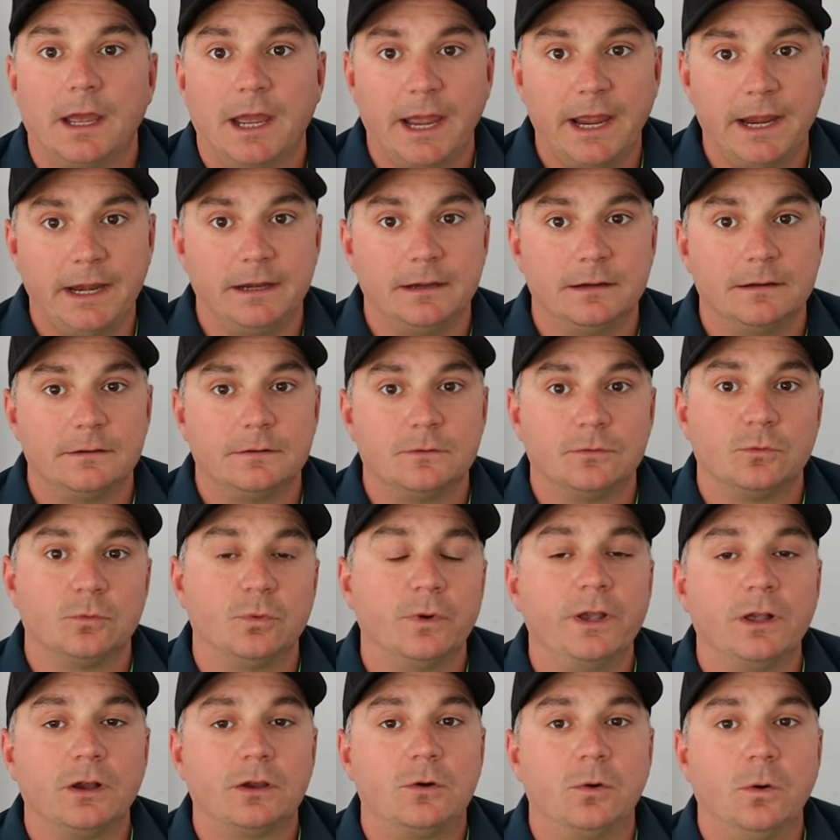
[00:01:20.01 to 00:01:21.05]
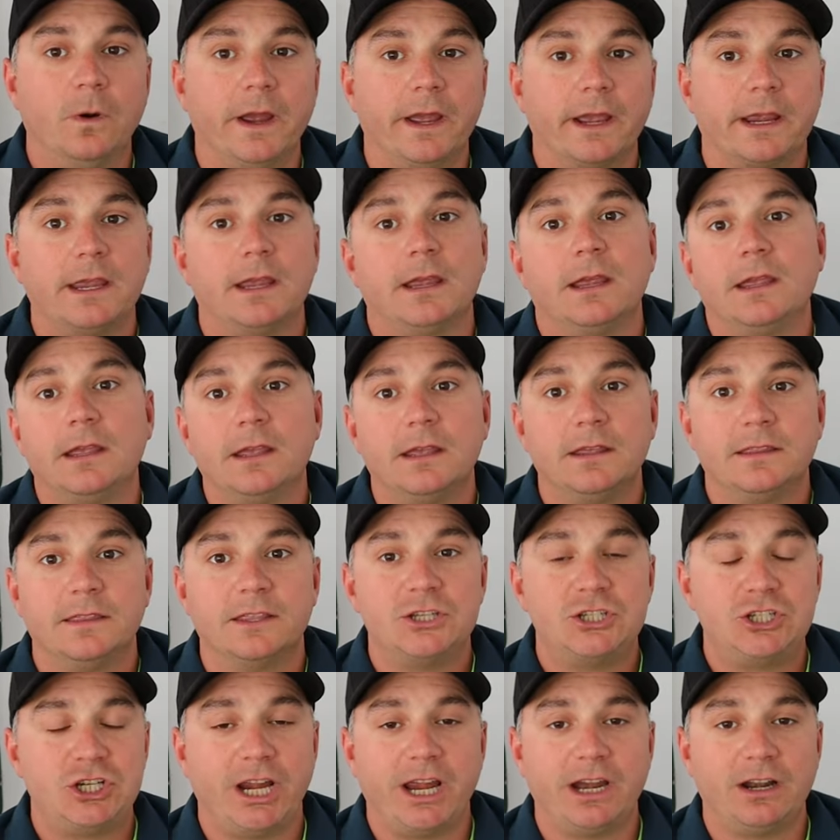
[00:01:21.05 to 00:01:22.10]
Hey, real quick,
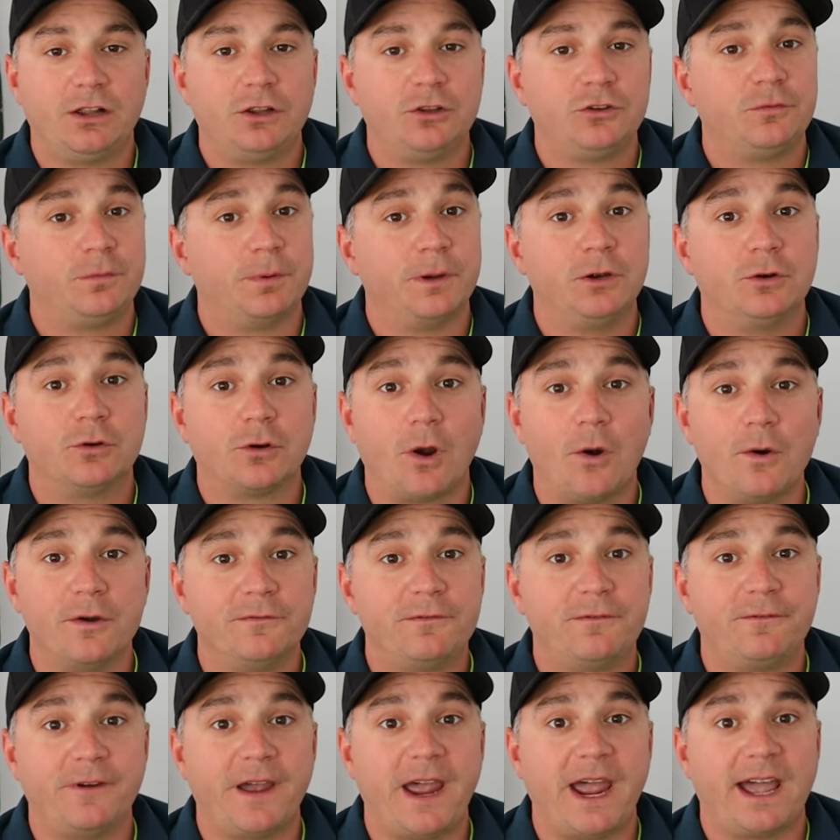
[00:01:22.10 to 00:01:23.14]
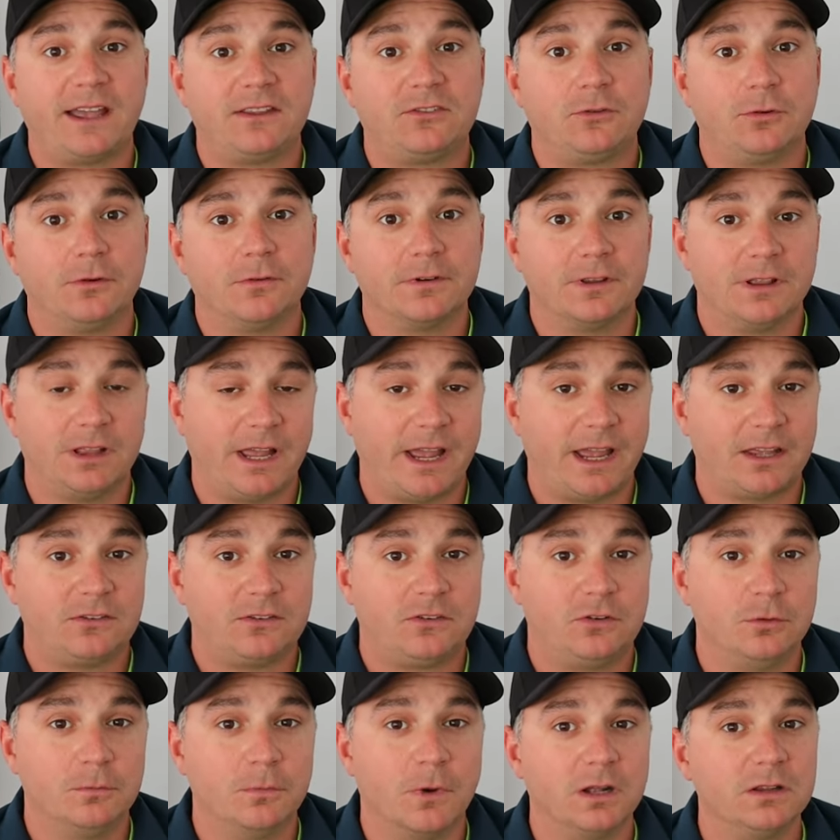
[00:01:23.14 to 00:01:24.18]
the channel has been growing fast over the
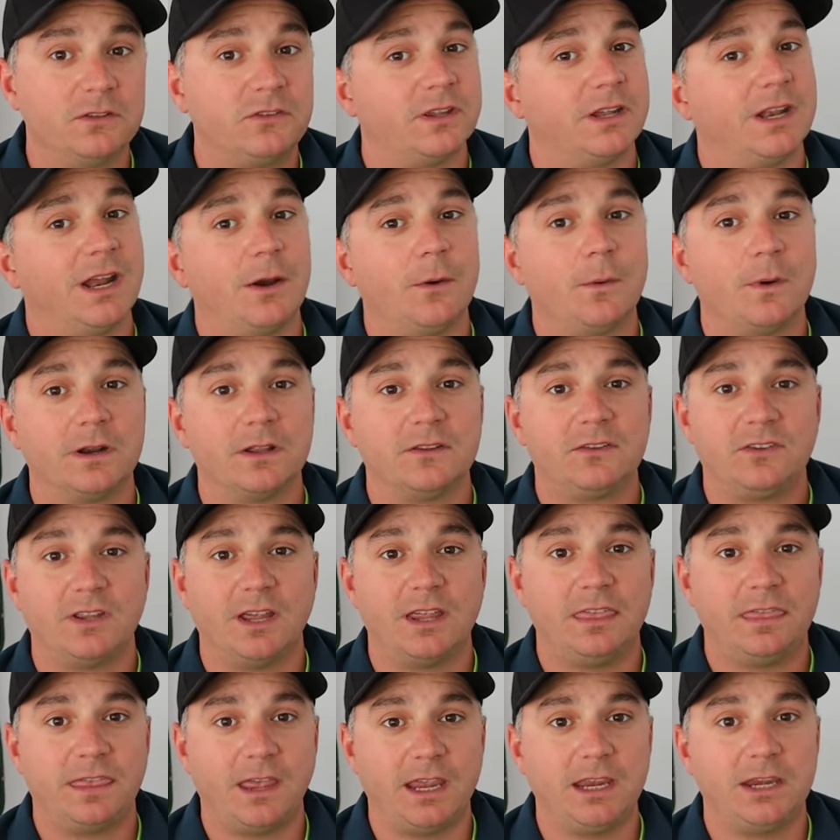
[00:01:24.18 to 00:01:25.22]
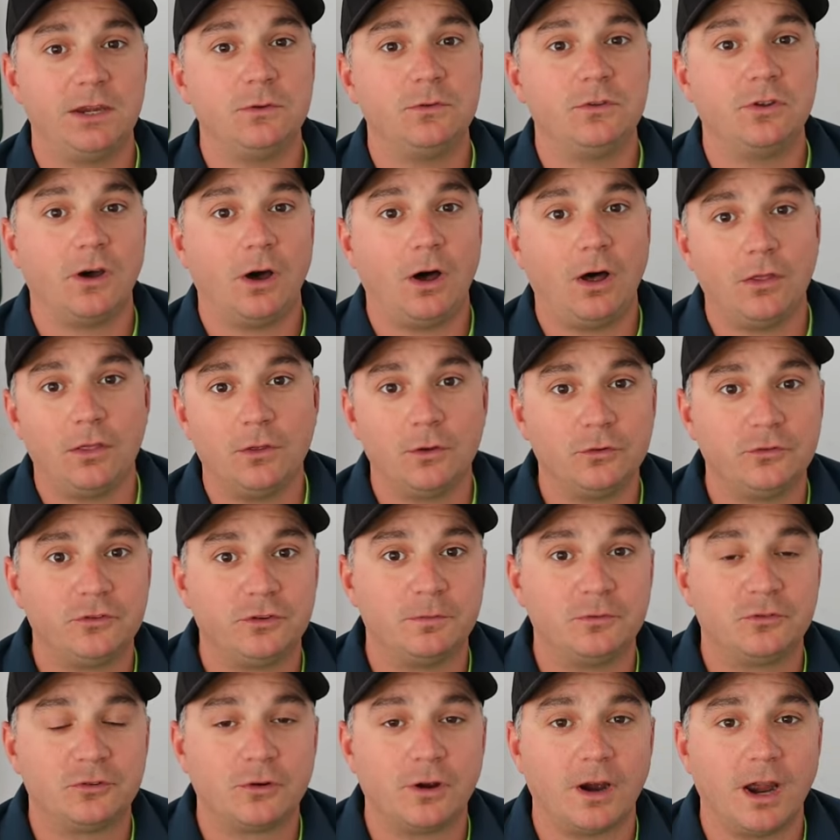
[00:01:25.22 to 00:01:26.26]
last two months, and I want to say thank you to all those
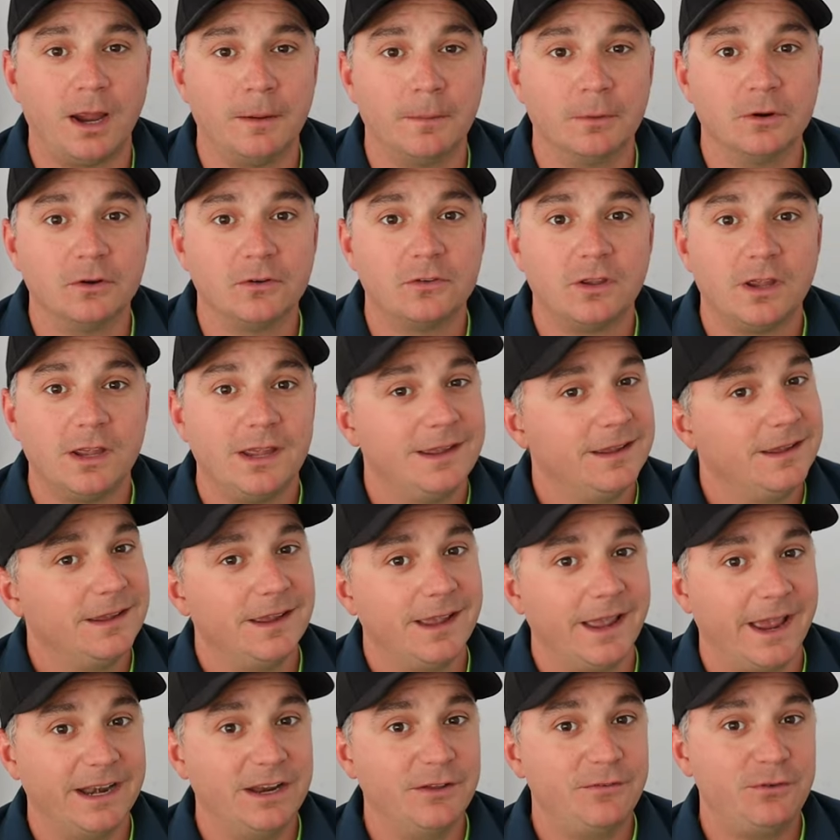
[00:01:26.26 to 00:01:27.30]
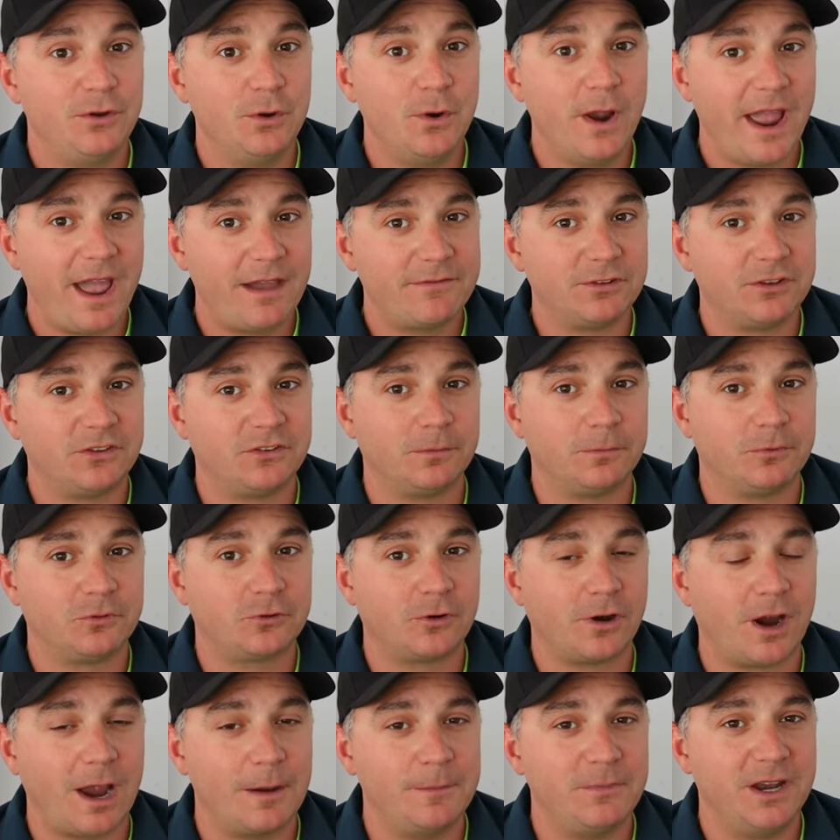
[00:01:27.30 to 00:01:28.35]
subscribers. And if you haven't
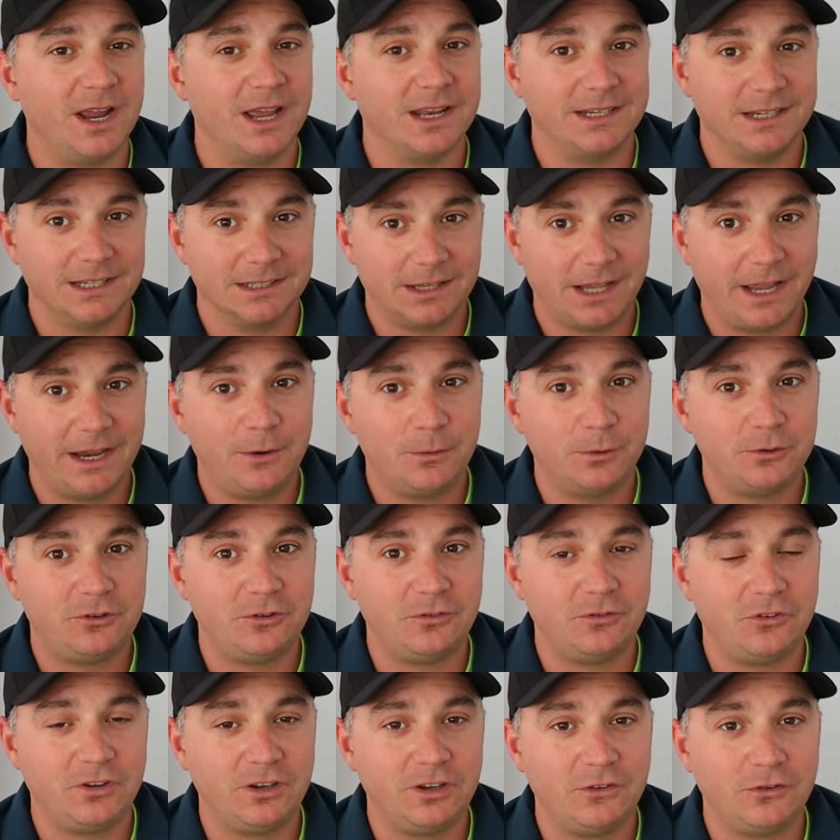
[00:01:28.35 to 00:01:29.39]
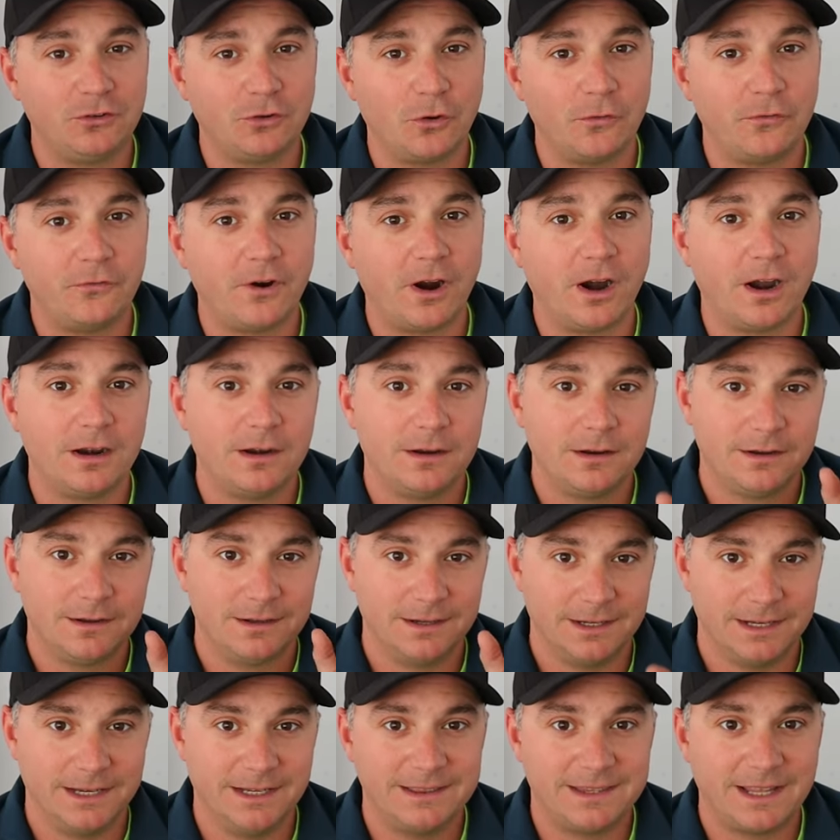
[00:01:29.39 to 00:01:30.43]
subscribed yet and you like what you've seen so far,
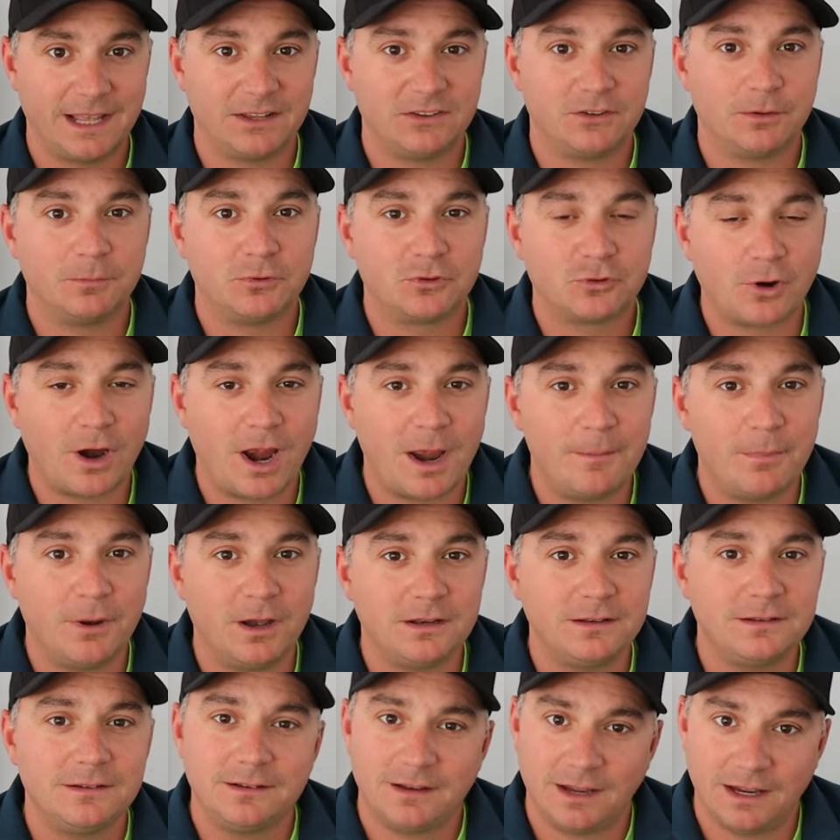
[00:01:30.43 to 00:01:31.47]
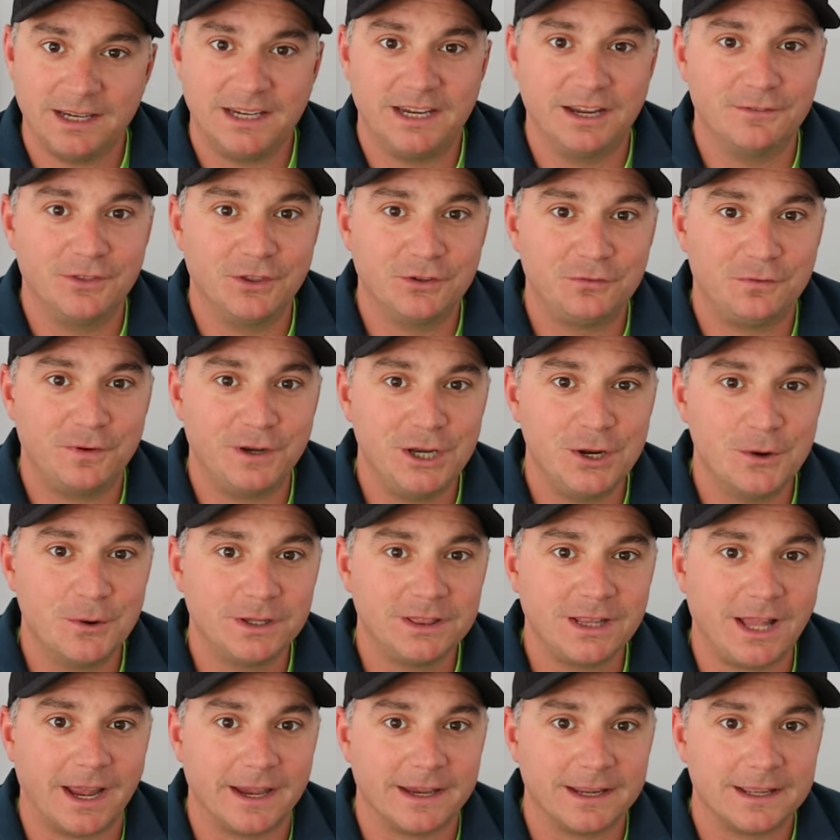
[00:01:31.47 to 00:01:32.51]
hit that subscribe button and give this video a
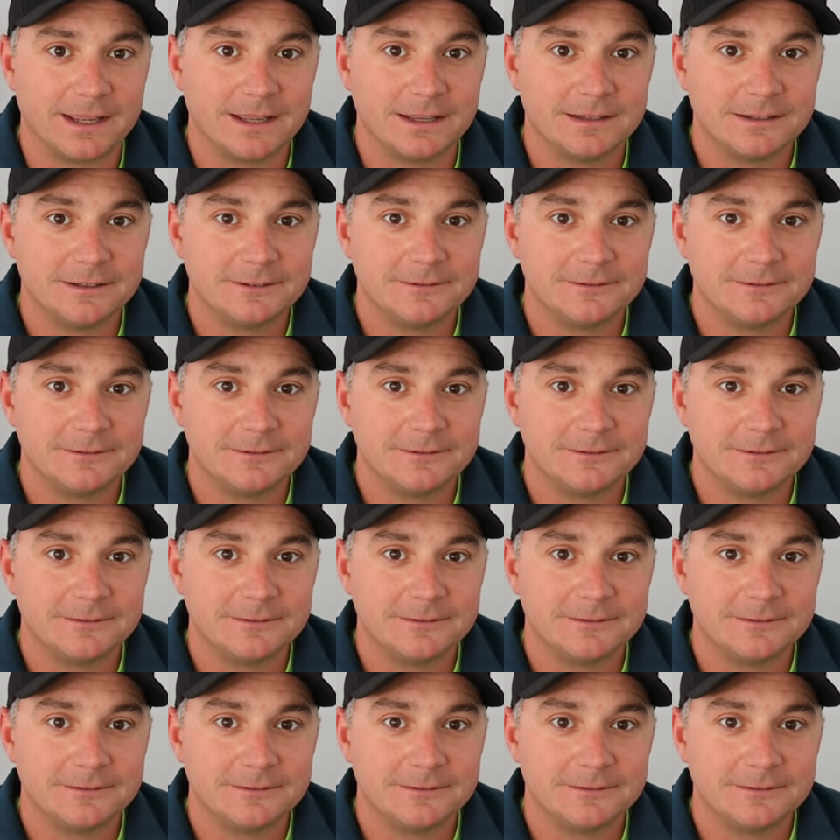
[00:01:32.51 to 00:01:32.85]
like.